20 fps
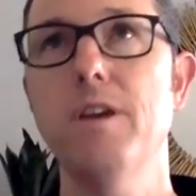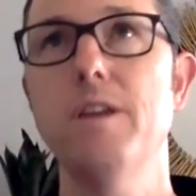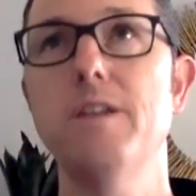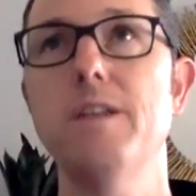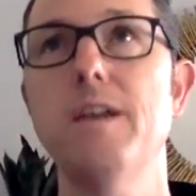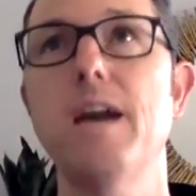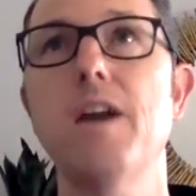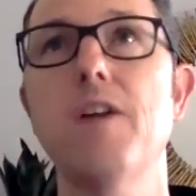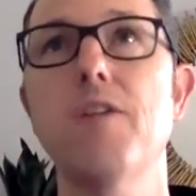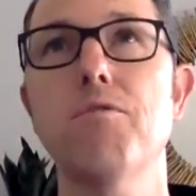
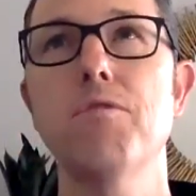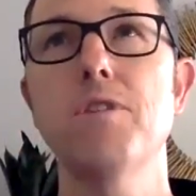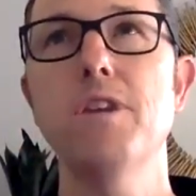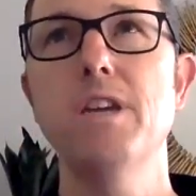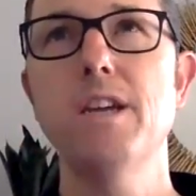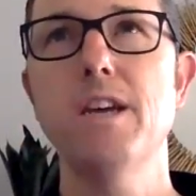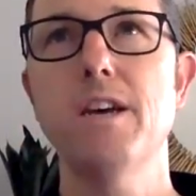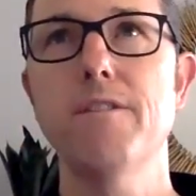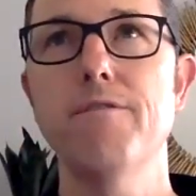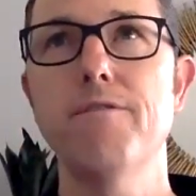
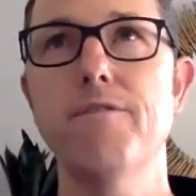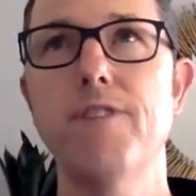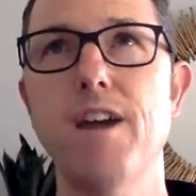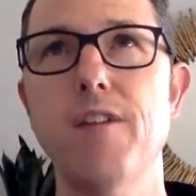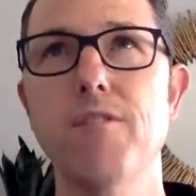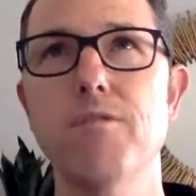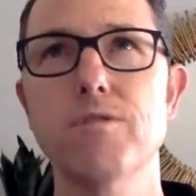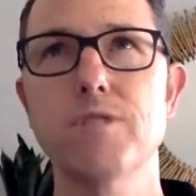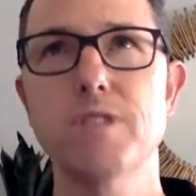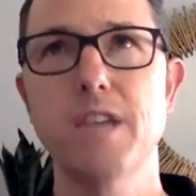diarrhea,
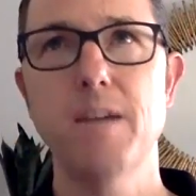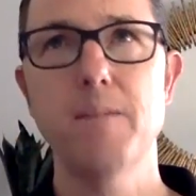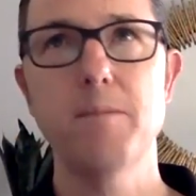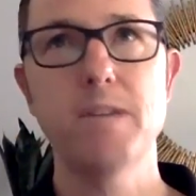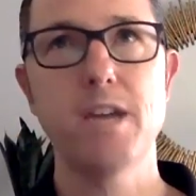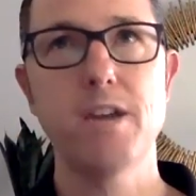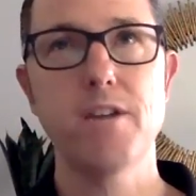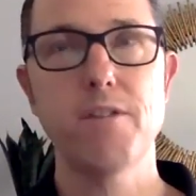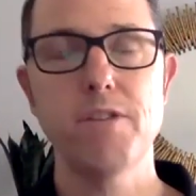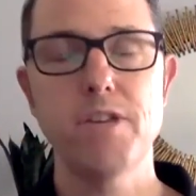viral type
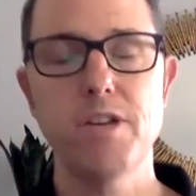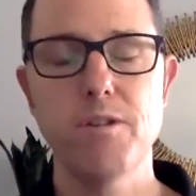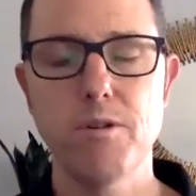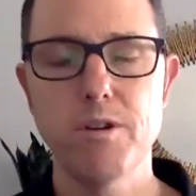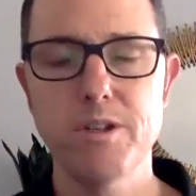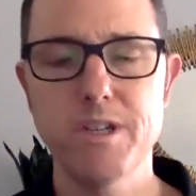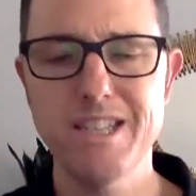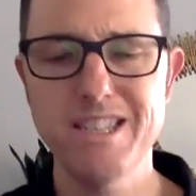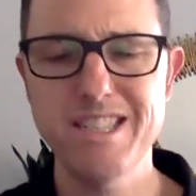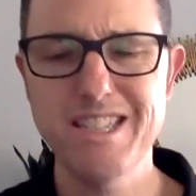diarrhea, where
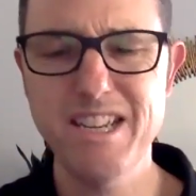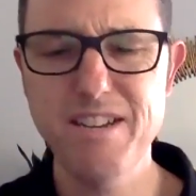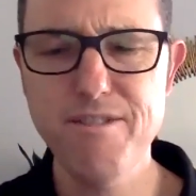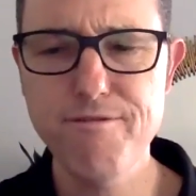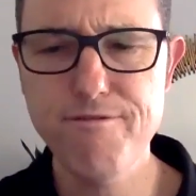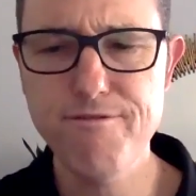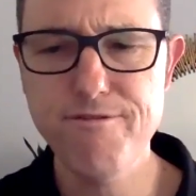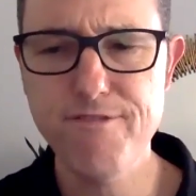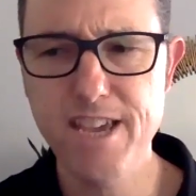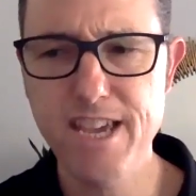it doesn't
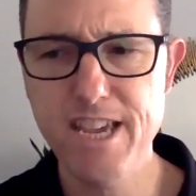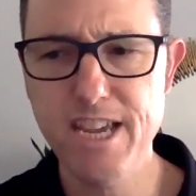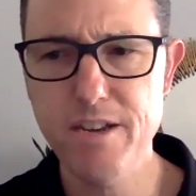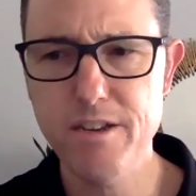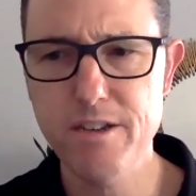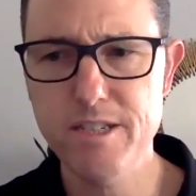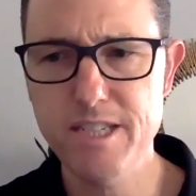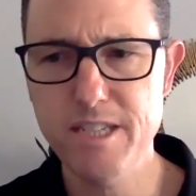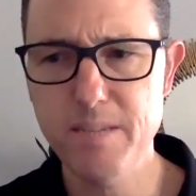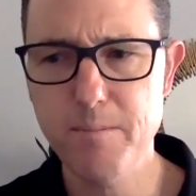
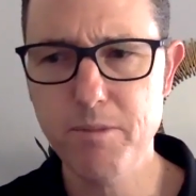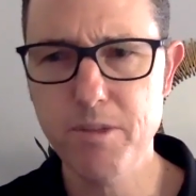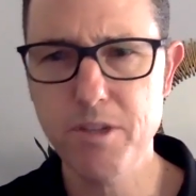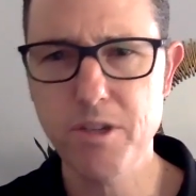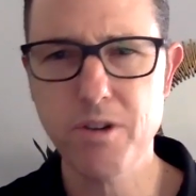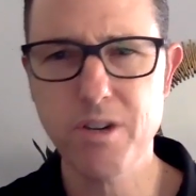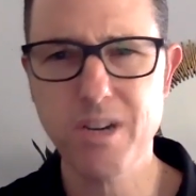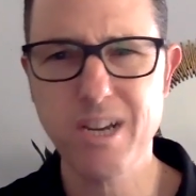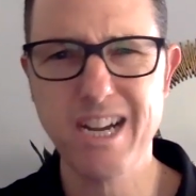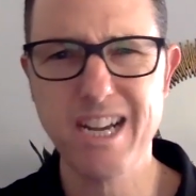invade deeply
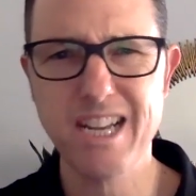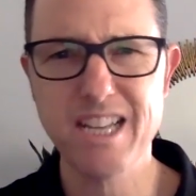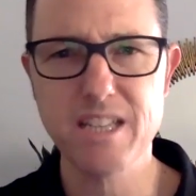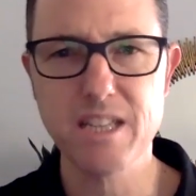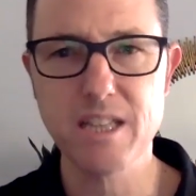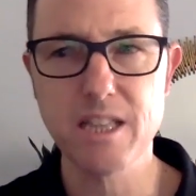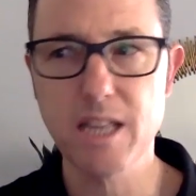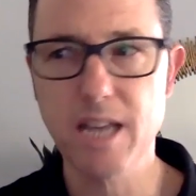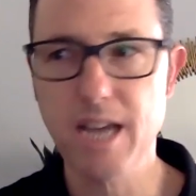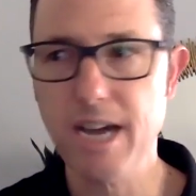or cause a
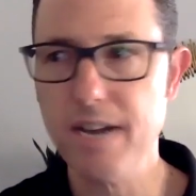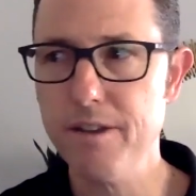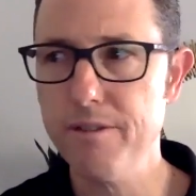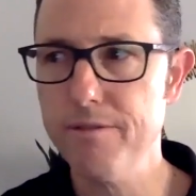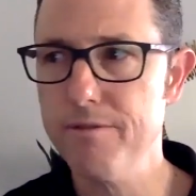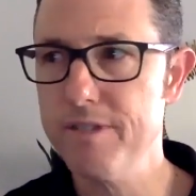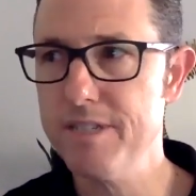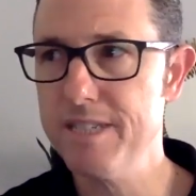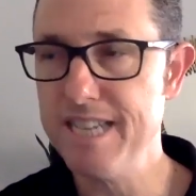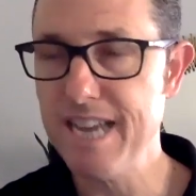lot
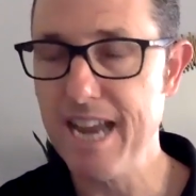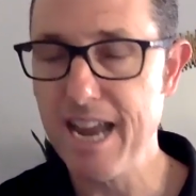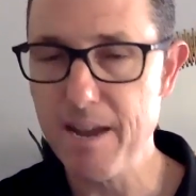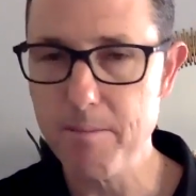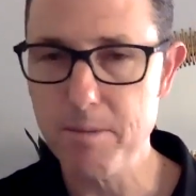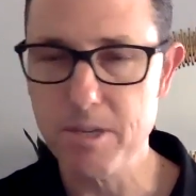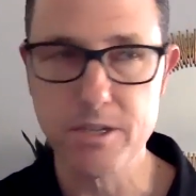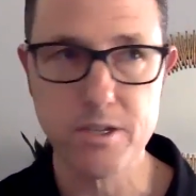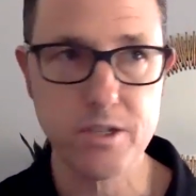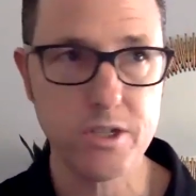of
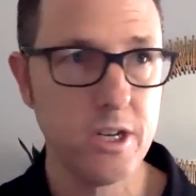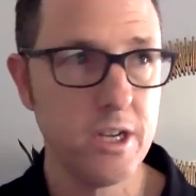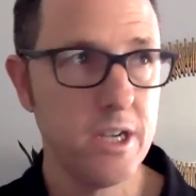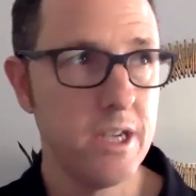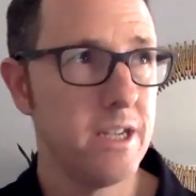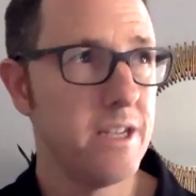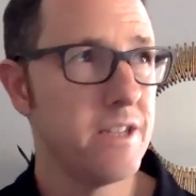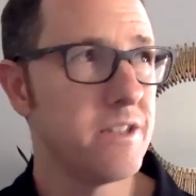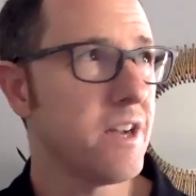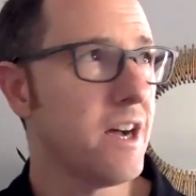damage,
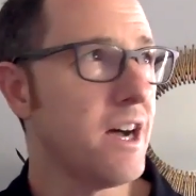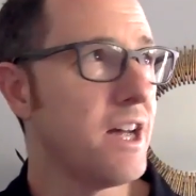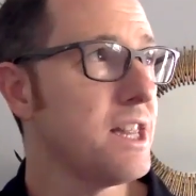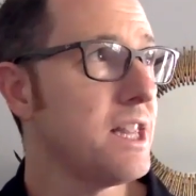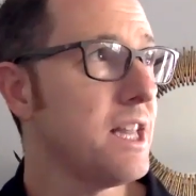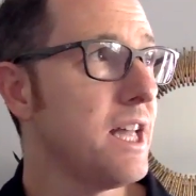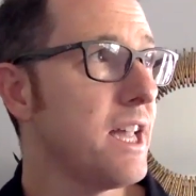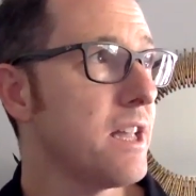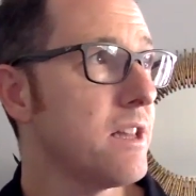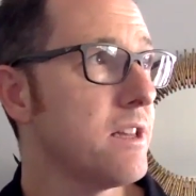is
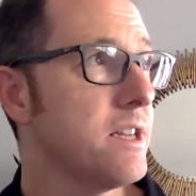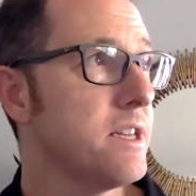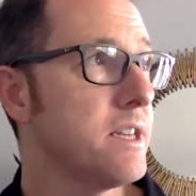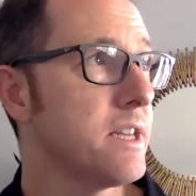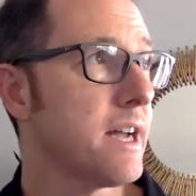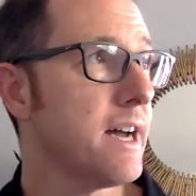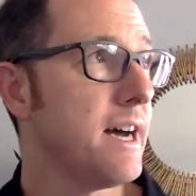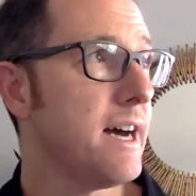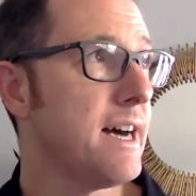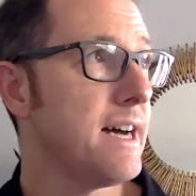unlikely to
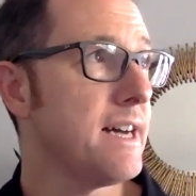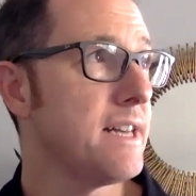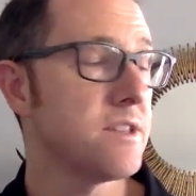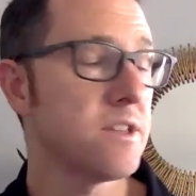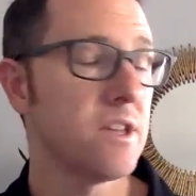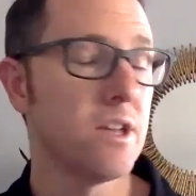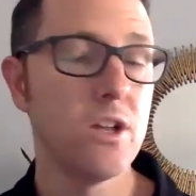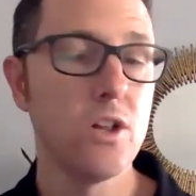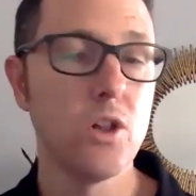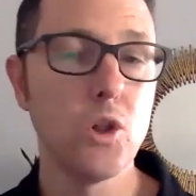
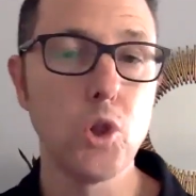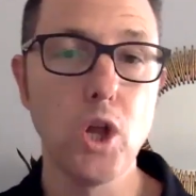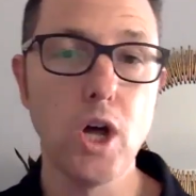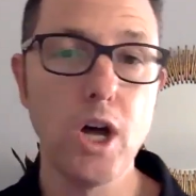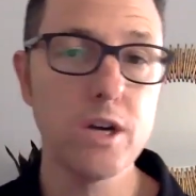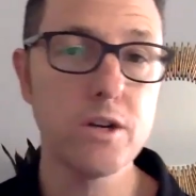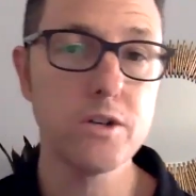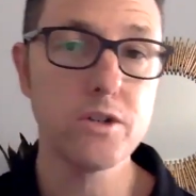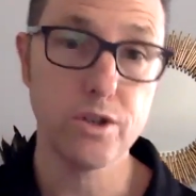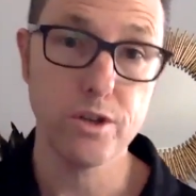cause
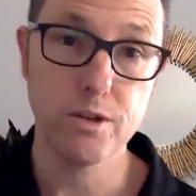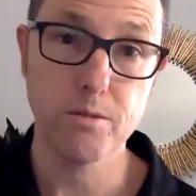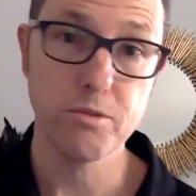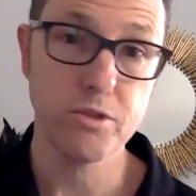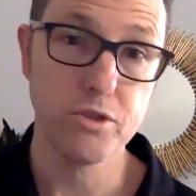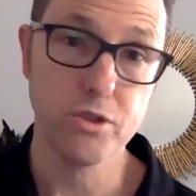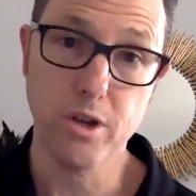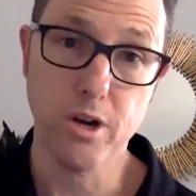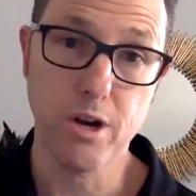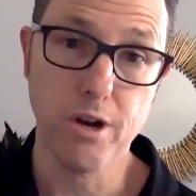long-term
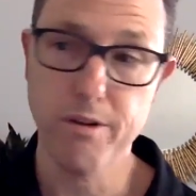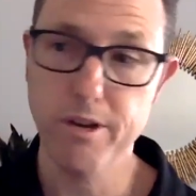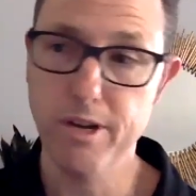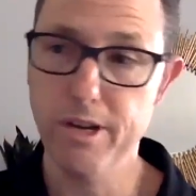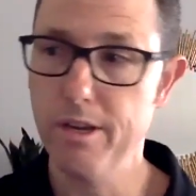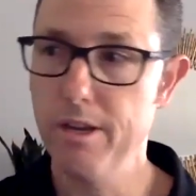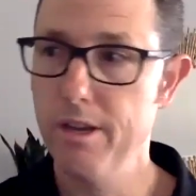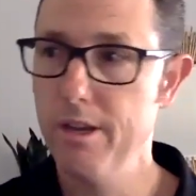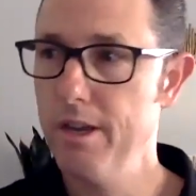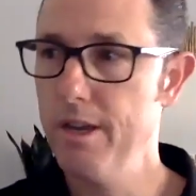
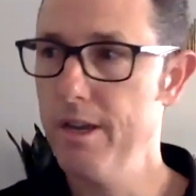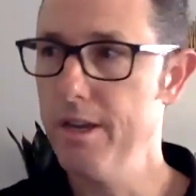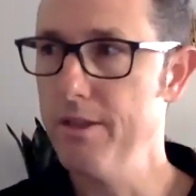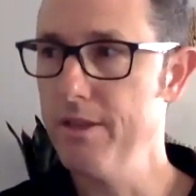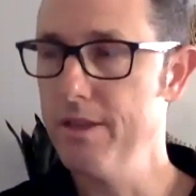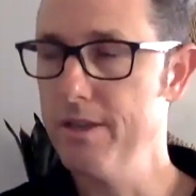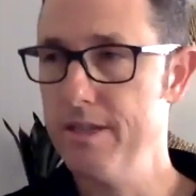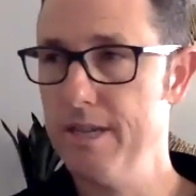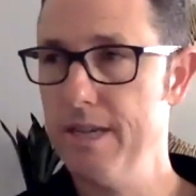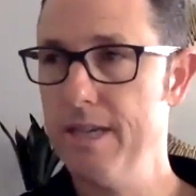scarring in the
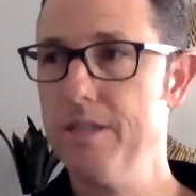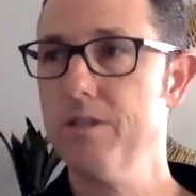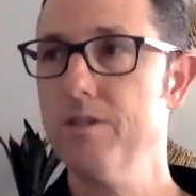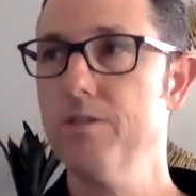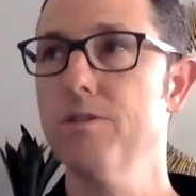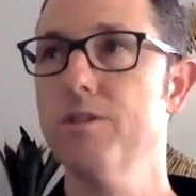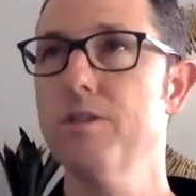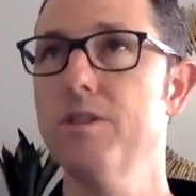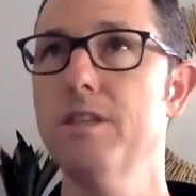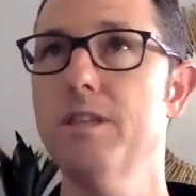
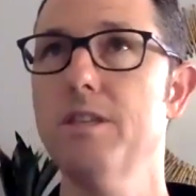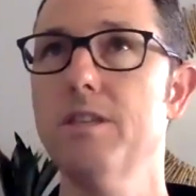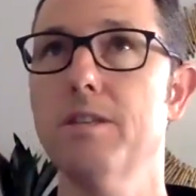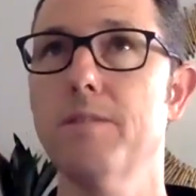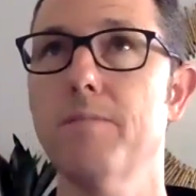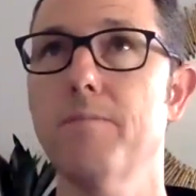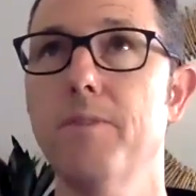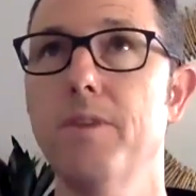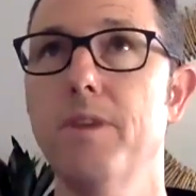intestinal system.